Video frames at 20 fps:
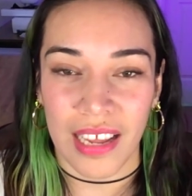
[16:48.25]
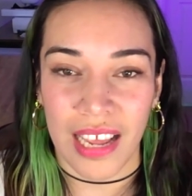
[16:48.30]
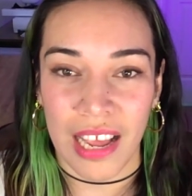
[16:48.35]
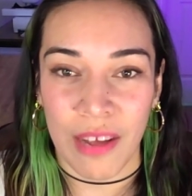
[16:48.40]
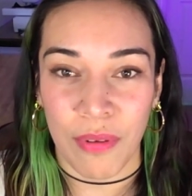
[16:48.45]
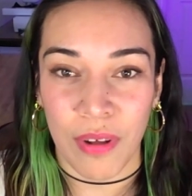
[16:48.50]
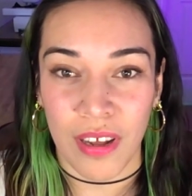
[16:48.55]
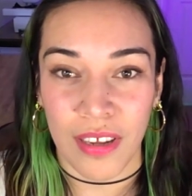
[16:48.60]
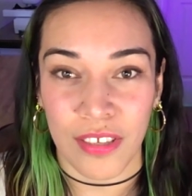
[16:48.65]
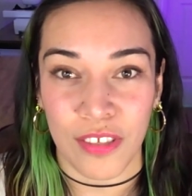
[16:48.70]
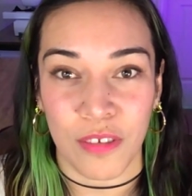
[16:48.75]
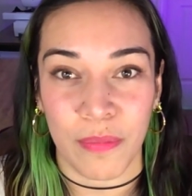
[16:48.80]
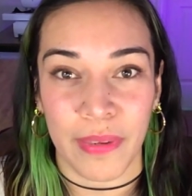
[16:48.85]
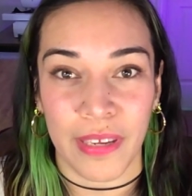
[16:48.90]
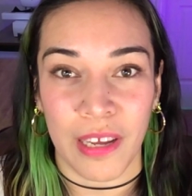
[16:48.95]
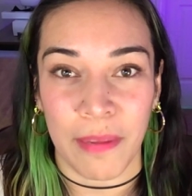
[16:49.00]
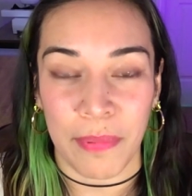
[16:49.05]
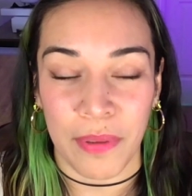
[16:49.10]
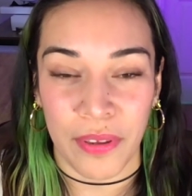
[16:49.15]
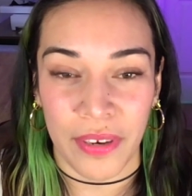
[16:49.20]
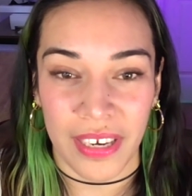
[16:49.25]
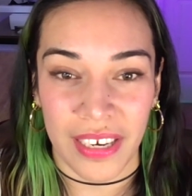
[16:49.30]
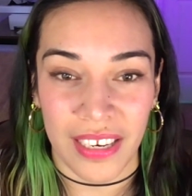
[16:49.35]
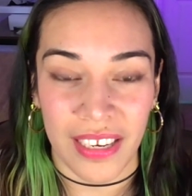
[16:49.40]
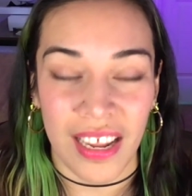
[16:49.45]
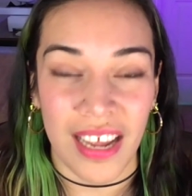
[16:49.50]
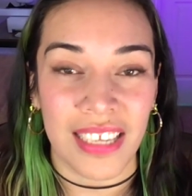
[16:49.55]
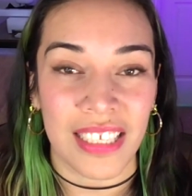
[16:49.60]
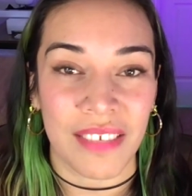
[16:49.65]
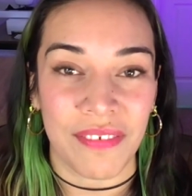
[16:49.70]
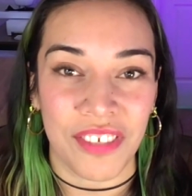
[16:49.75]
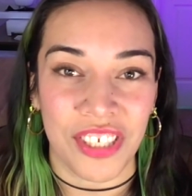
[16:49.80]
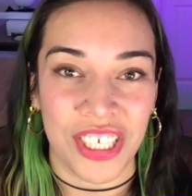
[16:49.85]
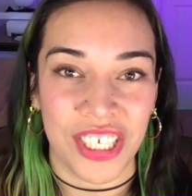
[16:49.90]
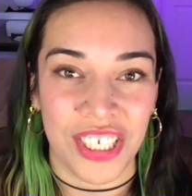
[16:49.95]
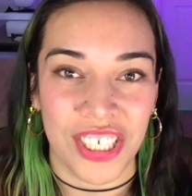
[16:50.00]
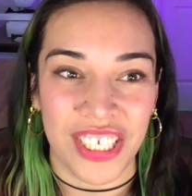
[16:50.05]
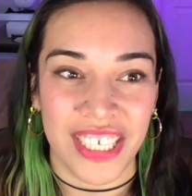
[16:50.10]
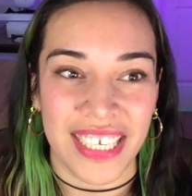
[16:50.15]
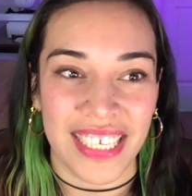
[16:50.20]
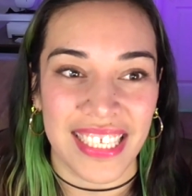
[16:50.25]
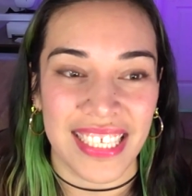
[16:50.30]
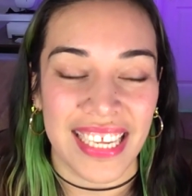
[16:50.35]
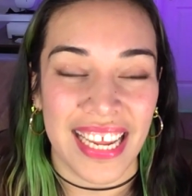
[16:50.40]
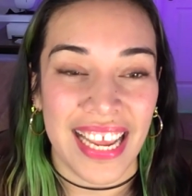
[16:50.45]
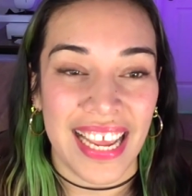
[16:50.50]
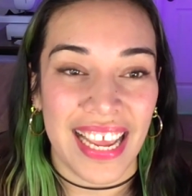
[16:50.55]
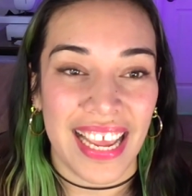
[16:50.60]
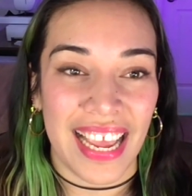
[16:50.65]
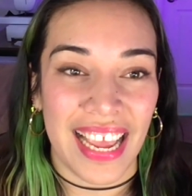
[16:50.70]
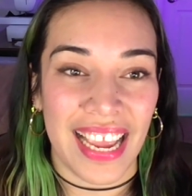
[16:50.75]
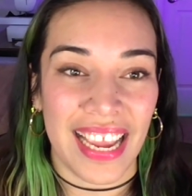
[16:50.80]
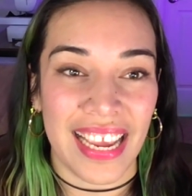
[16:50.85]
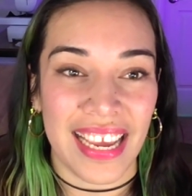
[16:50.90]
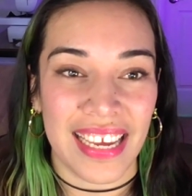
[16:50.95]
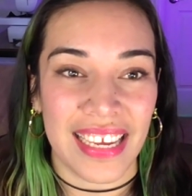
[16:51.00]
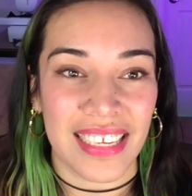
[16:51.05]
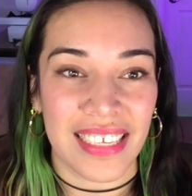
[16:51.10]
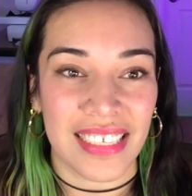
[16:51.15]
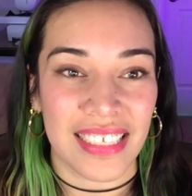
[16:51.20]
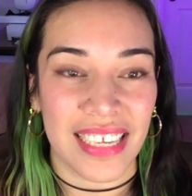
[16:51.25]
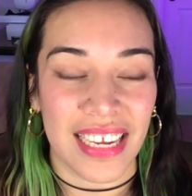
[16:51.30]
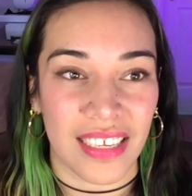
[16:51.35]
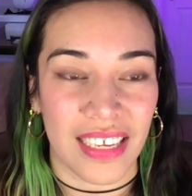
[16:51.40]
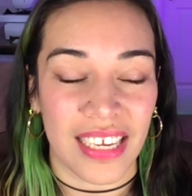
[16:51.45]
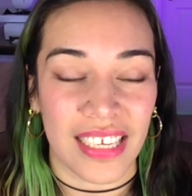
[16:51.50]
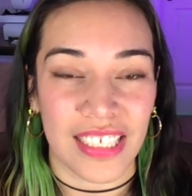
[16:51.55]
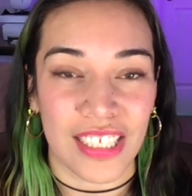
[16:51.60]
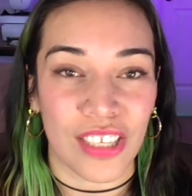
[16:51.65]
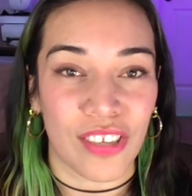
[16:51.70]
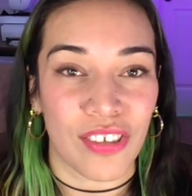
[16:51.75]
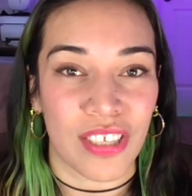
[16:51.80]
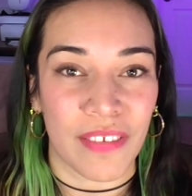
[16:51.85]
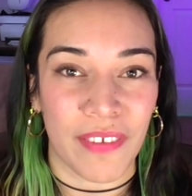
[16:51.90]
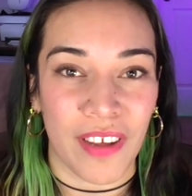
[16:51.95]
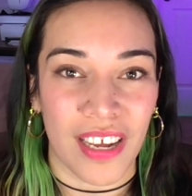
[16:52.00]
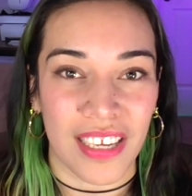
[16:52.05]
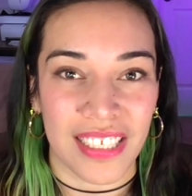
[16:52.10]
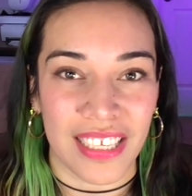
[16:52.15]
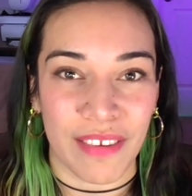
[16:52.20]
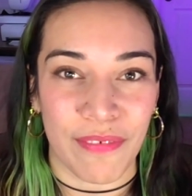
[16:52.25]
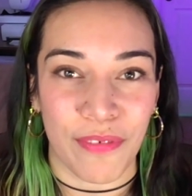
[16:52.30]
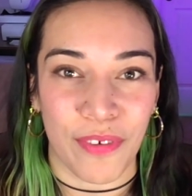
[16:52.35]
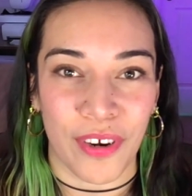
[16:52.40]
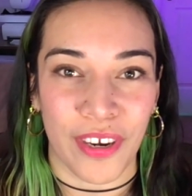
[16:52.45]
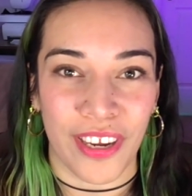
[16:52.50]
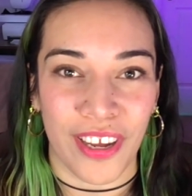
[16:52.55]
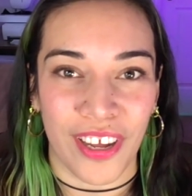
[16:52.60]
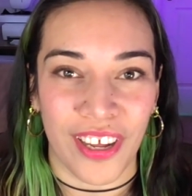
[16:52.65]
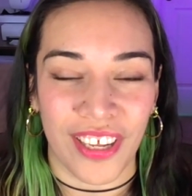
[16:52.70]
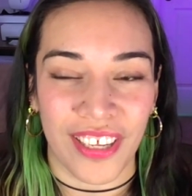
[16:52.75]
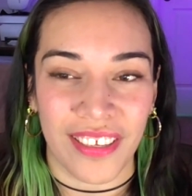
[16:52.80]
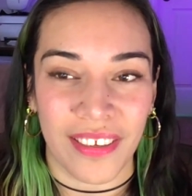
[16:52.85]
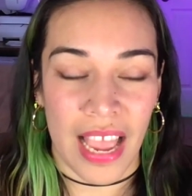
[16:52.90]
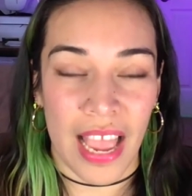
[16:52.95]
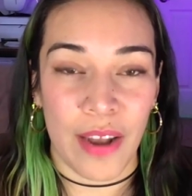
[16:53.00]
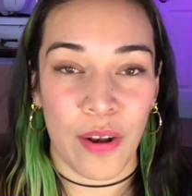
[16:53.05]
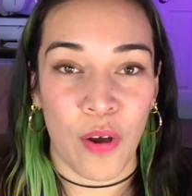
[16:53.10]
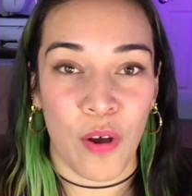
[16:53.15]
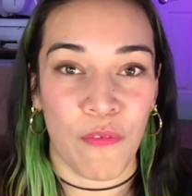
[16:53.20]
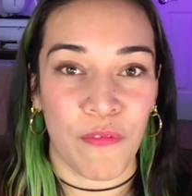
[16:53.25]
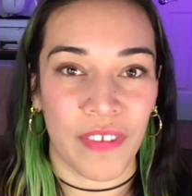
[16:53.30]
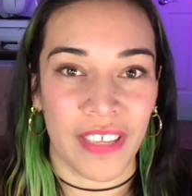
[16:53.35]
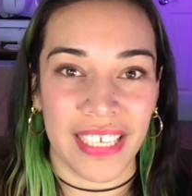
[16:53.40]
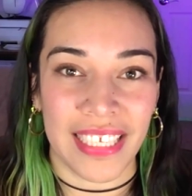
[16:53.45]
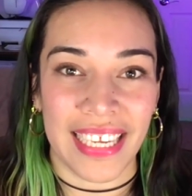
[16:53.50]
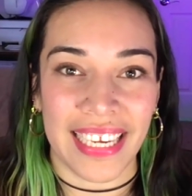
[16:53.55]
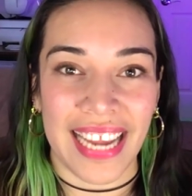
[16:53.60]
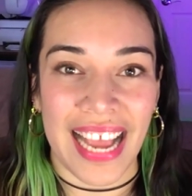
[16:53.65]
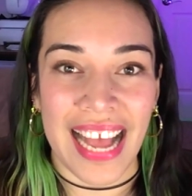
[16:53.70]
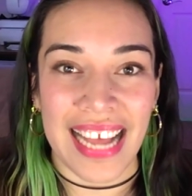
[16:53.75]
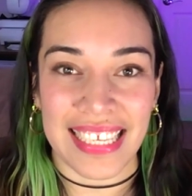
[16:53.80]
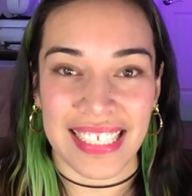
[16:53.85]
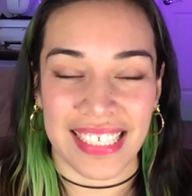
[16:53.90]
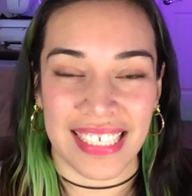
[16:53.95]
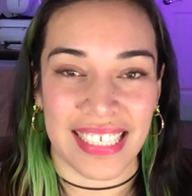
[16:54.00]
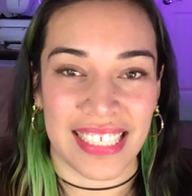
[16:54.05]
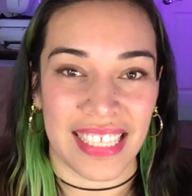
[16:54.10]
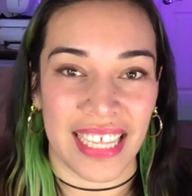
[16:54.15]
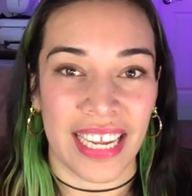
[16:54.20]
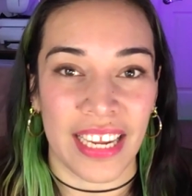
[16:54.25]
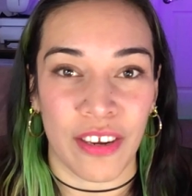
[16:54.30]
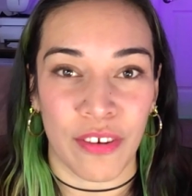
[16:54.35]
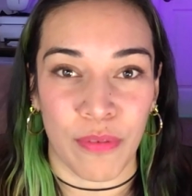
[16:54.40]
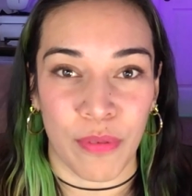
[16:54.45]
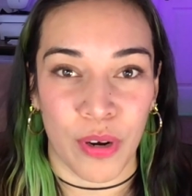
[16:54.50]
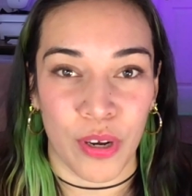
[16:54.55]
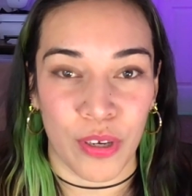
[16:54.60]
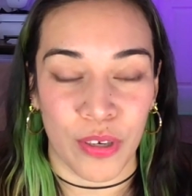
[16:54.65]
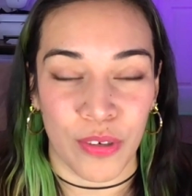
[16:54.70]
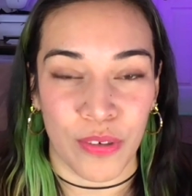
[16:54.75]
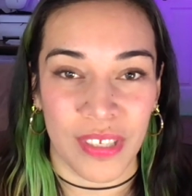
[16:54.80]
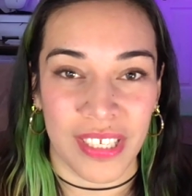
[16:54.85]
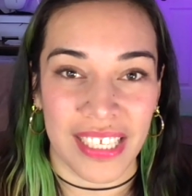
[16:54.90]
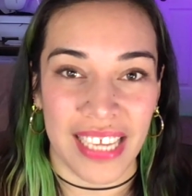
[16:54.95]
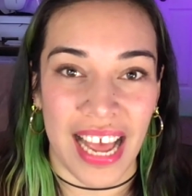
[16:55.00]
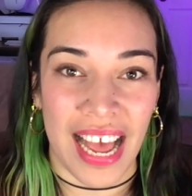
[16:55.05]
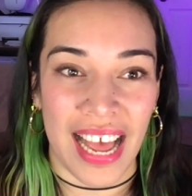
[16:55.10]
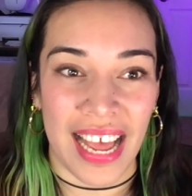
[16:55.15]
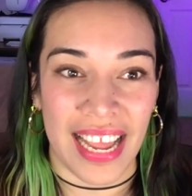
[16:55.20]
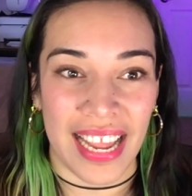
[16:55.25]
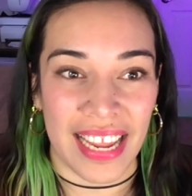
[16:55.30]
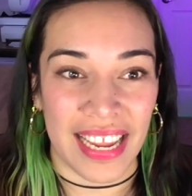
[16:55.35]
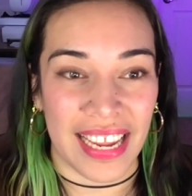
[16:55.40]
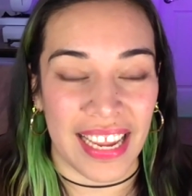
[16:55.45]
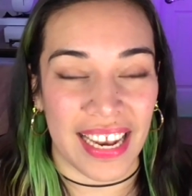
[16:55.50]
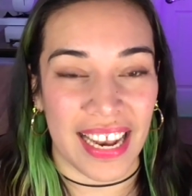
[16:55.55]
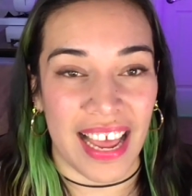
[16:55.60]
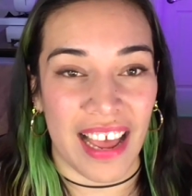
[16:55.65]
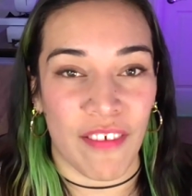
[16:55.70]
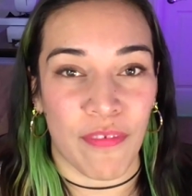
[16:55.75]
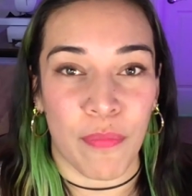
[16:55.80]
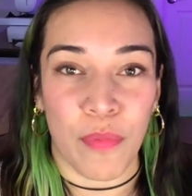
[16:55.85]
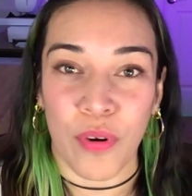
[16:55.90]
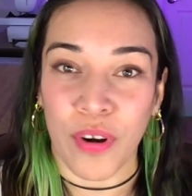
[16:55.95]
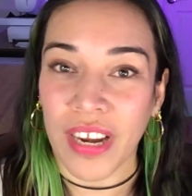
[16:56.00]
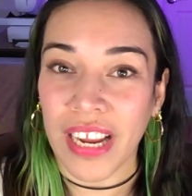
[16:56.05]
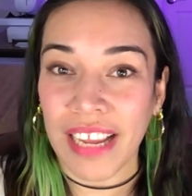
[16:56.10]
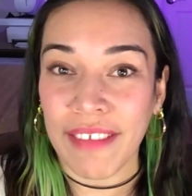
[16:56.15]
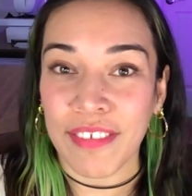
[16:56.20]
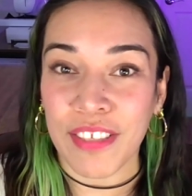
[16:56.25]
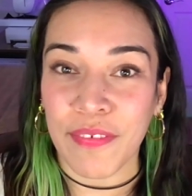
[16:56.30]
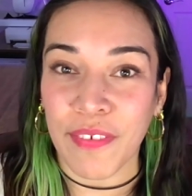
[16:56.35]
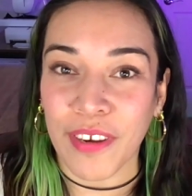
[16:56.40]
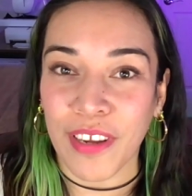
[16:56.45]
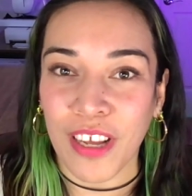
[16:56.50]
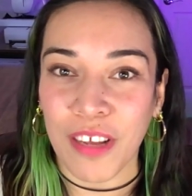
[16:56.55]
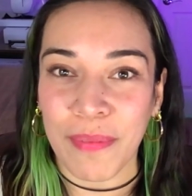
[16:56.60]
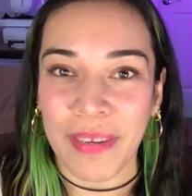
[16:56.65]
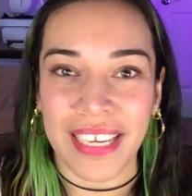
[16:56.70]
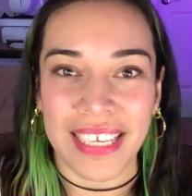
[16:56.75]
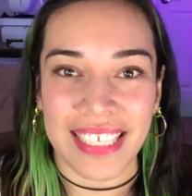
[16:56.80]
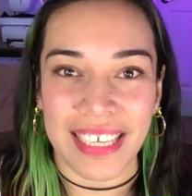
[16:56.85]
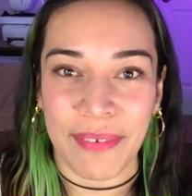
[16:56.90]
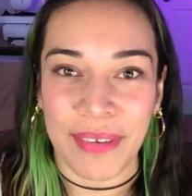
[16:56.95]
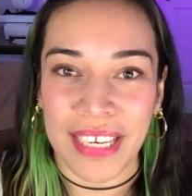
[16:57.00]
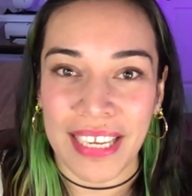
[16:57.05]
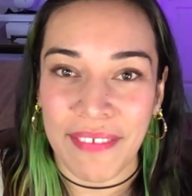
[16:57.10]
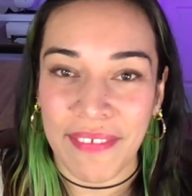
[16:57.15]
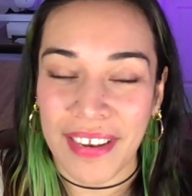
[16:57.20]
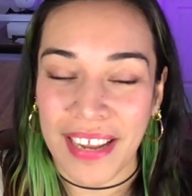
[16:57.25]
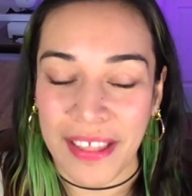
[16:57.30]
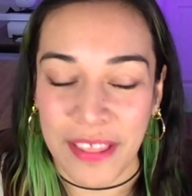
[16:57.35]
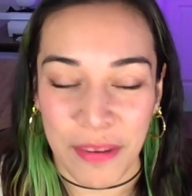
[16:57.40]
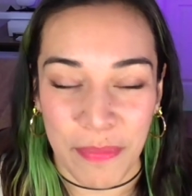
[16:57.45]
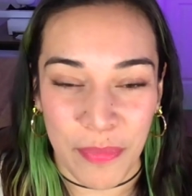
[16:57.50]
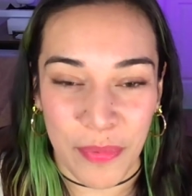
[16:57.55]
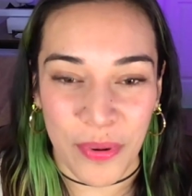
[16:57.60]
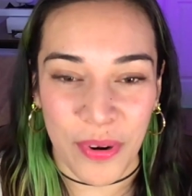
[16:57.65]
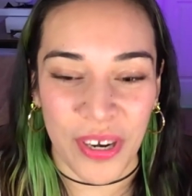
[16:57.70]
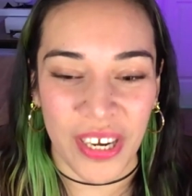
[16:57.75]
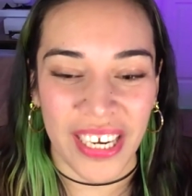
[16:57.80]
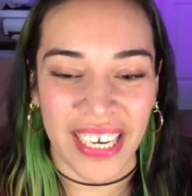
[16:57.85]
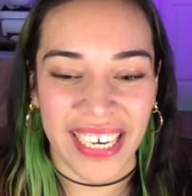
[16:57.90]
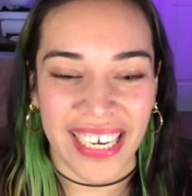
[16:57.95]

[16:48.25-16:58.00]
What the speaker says: I will also be uploading lots of cheat sheets and exclusive content for y'all. And hopefully, like, as this thing grows, I can have more gifts for y'all, because I would love nothing more.